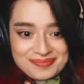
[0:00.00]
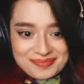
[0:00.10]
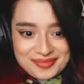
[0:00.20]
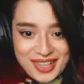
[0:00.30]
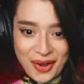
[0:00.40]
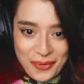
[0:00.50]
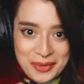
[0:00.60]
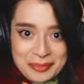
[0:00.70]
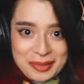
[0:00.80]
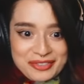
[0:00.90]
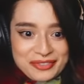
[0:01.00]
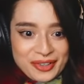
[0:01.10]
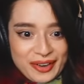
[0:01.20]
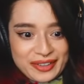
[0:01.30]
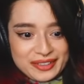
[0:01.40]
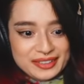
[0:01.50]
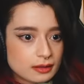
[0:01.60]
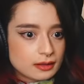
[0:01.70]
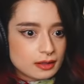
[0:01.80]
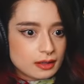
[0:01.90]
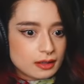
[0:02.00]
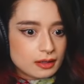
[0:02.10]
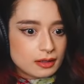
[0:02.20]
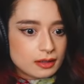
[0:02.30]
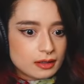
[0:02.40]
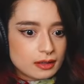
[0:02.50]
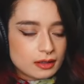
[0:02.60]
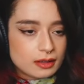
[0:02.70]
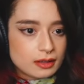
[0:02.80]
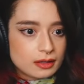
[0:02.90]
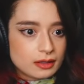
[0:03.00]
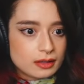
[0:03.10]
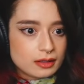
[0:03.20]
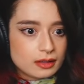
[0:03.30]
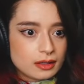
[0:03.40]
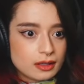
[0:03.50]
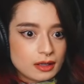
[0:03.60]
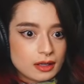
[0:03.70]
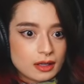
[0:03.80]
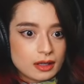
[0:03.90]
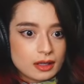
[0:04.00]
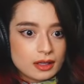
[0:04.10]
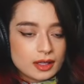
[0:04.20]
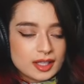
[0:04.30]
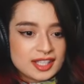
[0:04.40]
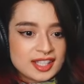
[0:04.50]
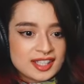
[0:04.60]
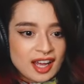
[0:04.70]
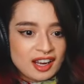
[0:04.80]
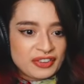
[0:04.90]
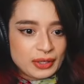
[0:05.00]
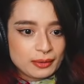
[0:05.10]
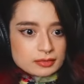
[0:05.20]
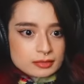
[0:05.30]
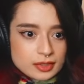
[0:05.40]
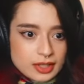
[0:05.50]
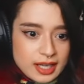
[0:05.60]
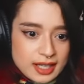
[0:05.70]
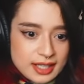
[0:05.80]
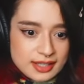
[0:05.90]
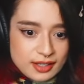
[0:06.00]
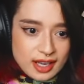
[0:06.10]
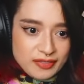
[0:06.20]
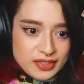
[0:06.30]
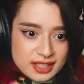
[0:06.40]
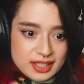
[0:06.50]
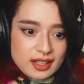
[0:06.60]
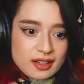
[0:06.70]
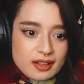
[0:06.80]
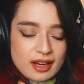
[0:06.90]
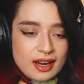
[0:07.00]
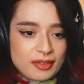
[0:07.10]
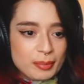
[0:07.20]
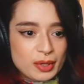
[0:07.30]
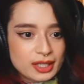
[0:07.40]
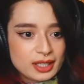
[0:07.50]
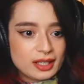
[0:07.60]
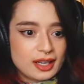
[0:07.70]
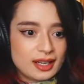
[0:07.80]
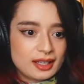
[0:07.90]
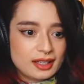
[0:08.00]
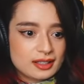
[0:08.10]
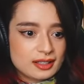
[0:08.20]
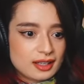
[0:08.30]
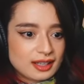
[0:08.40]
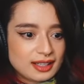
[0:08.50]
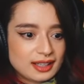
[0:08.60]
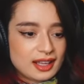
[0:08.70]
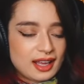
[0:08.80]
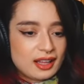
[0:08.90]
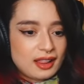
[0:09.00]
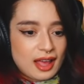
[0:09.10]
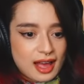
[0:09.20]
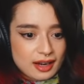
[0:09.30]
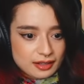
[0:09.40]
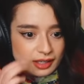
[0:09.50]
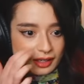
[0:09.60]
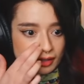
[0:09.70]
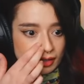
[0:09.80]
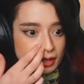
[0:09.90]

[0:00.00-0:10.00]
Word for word: No, he'll be fine. Sullivan, don't go in there. Sullivan. Okay, he's gonna have to scare everybody and get the hell out of here.